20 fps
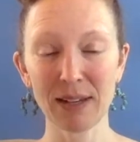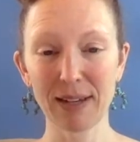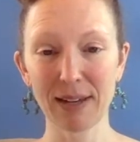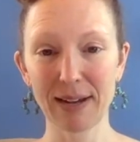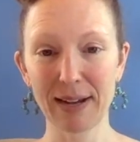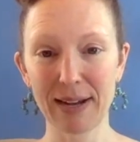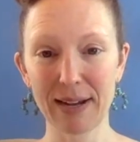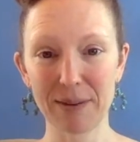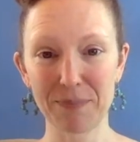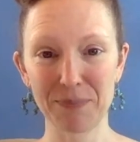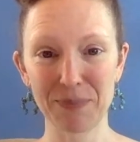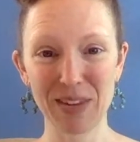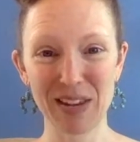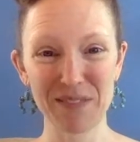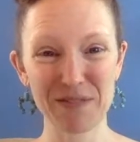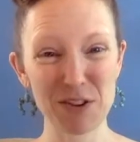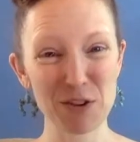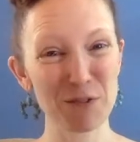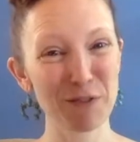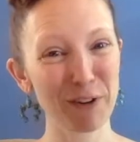
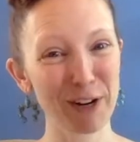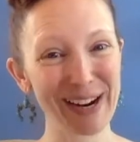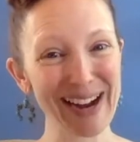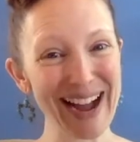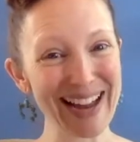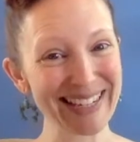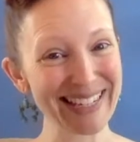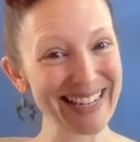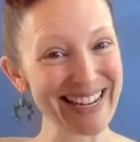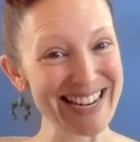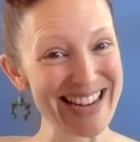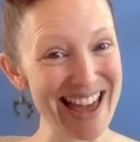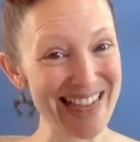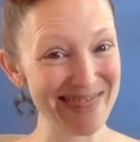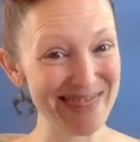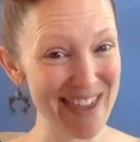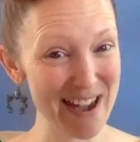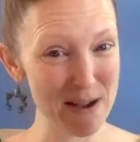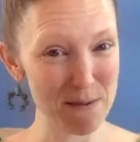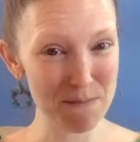If you forgot to
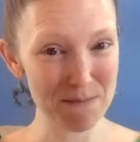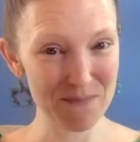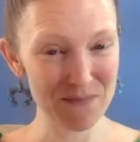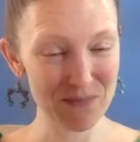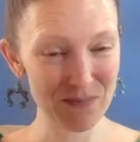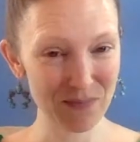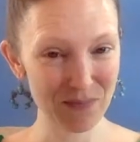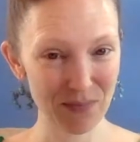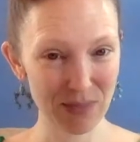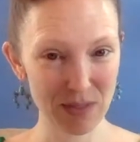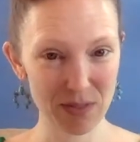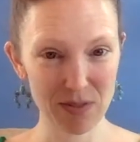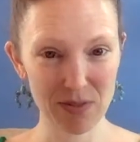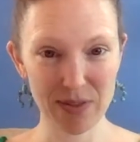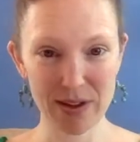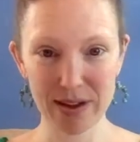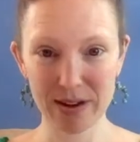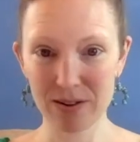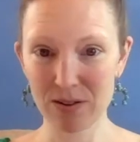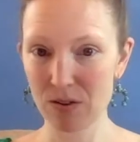get them,
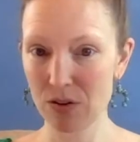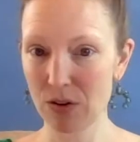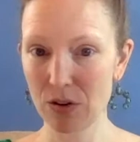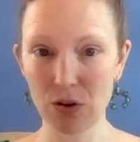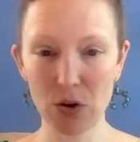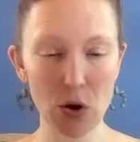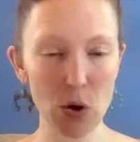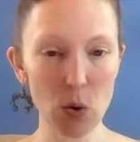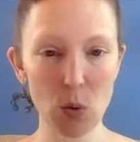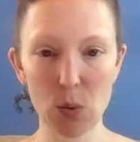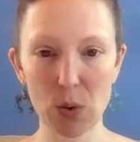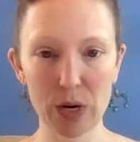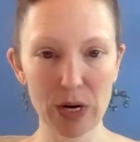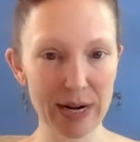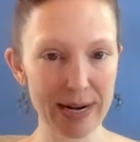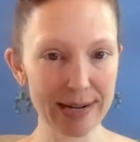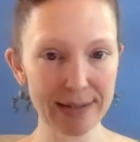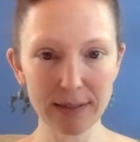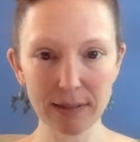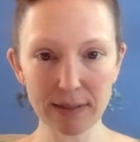then no
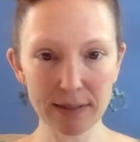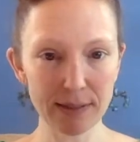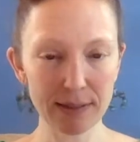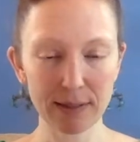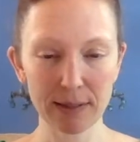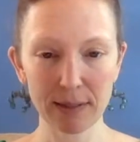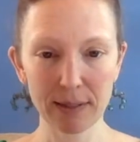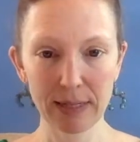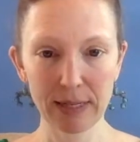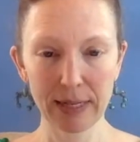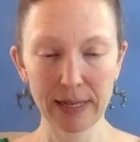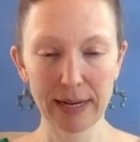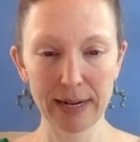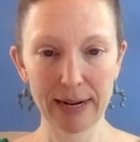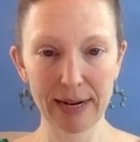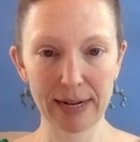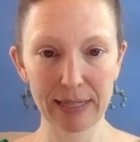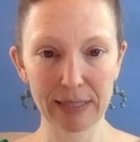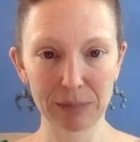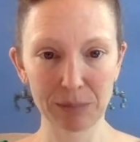worries.
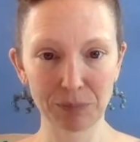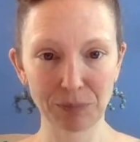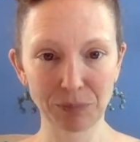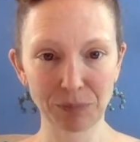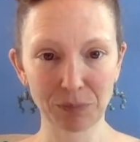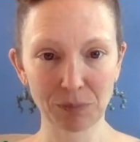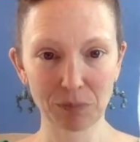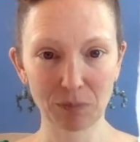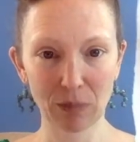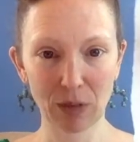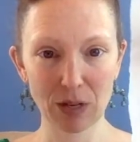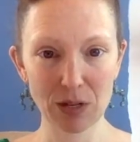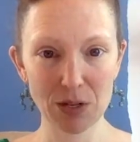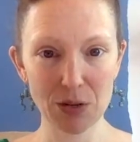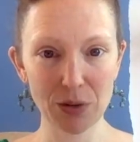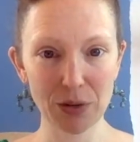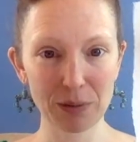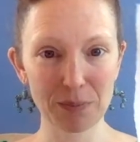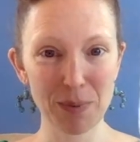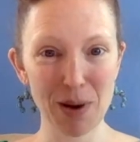
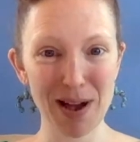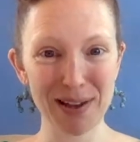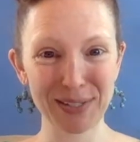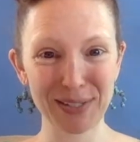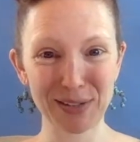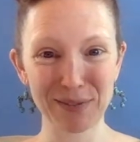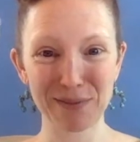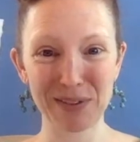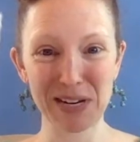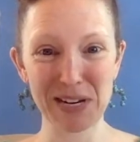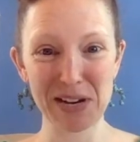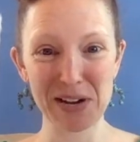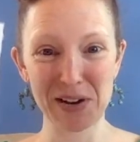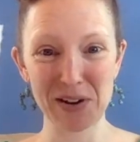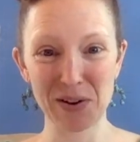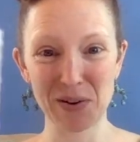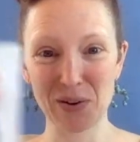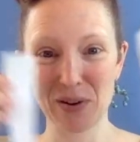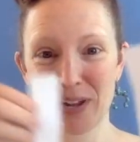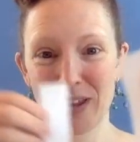You can pause the
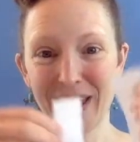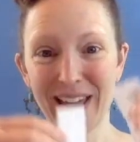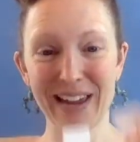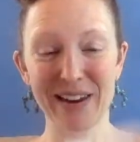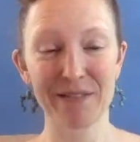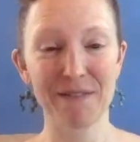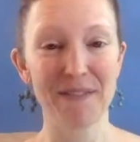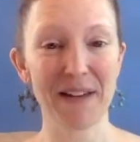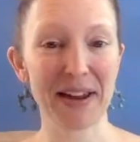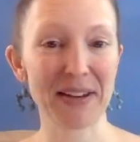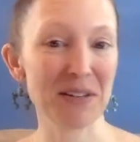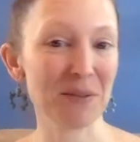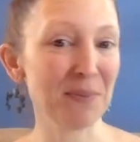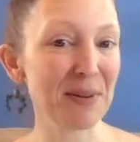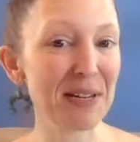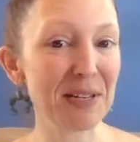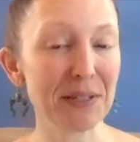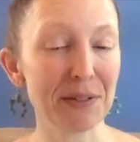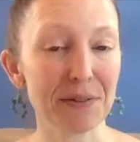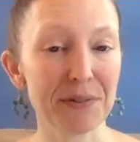video and find a
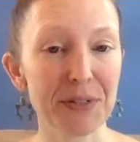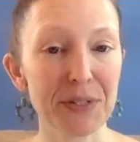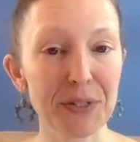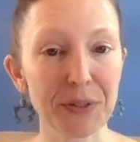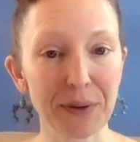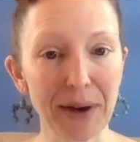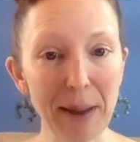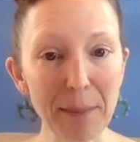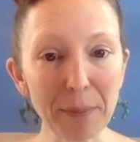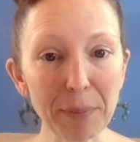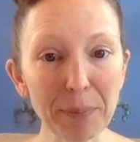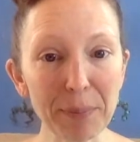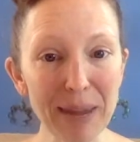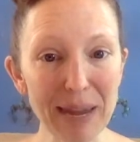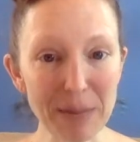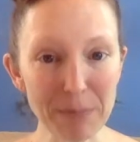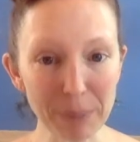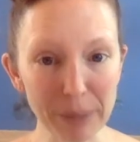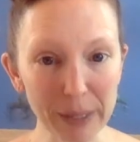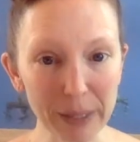piece of scrap
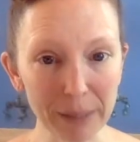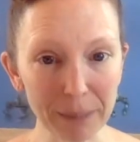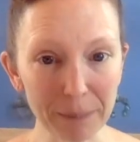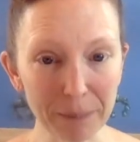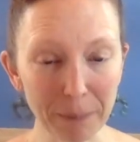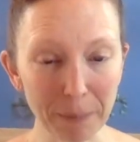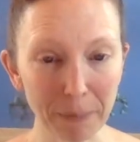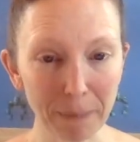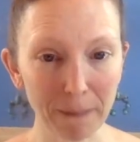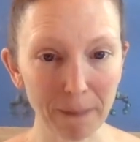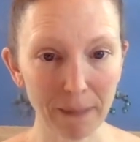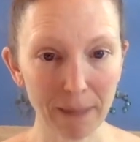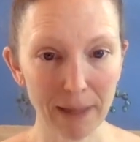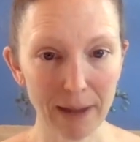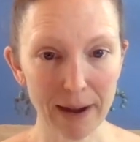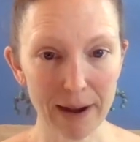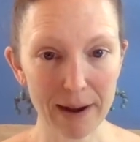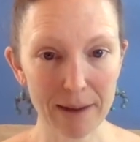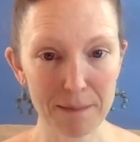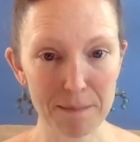paper.
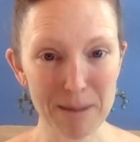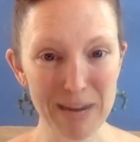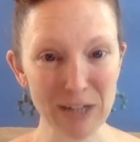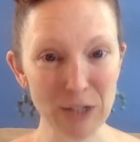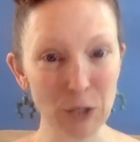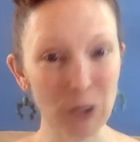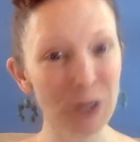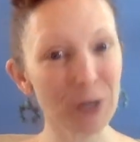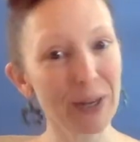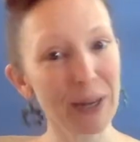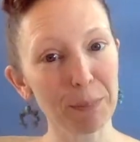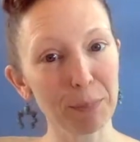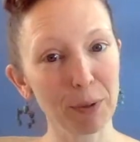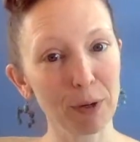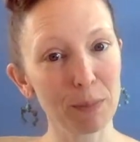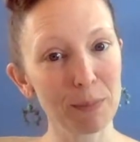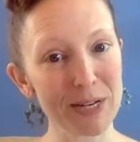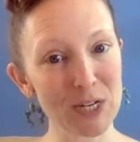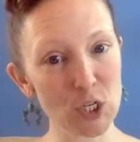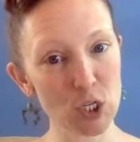Make sure you get
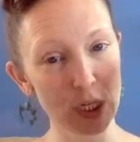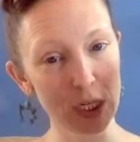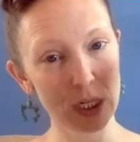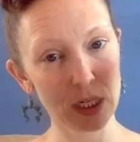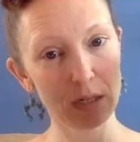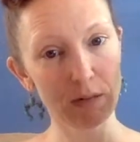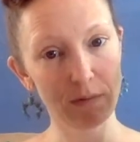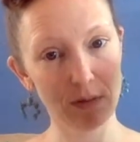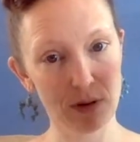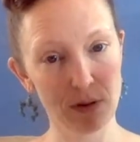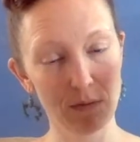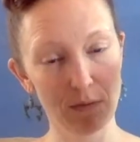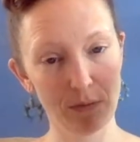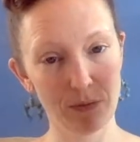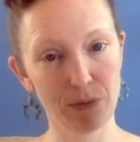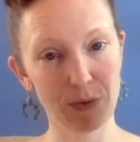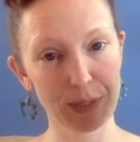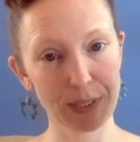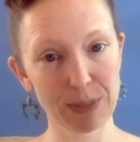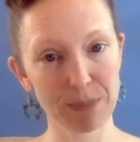permission
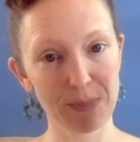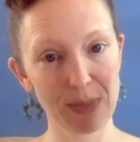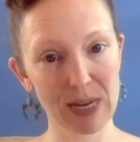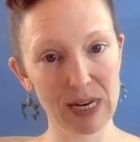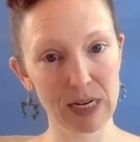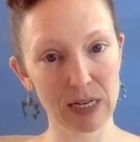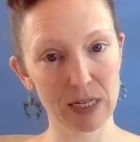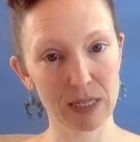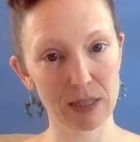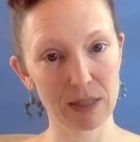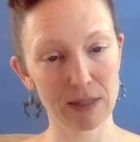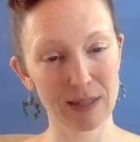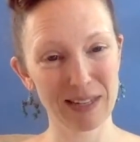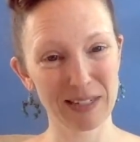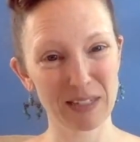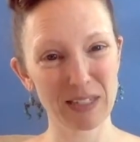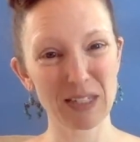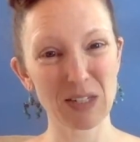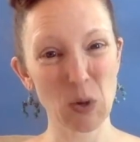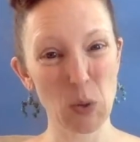for something
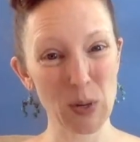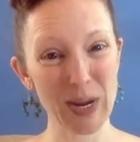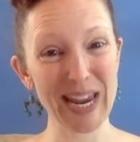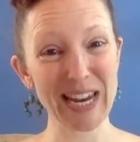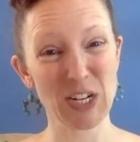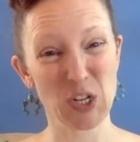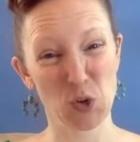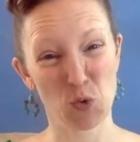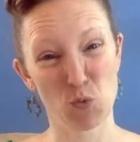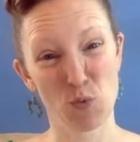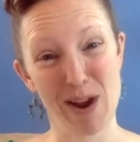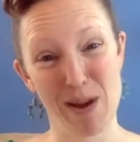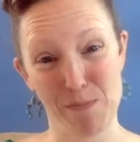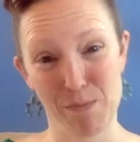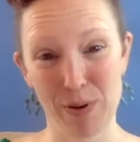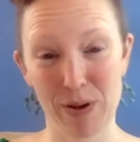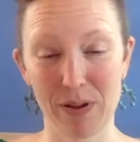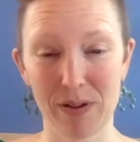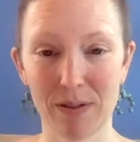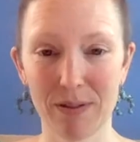that's okay to rip,
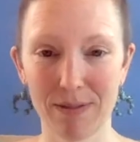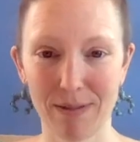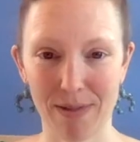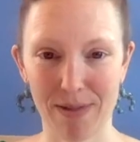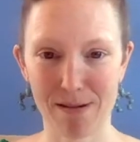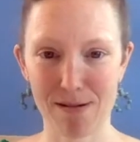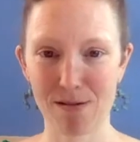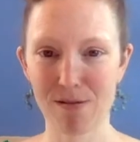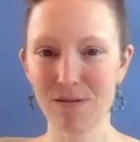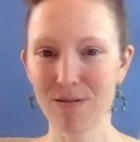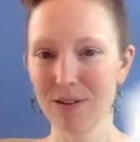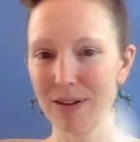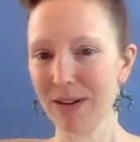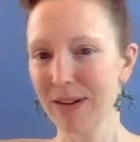though.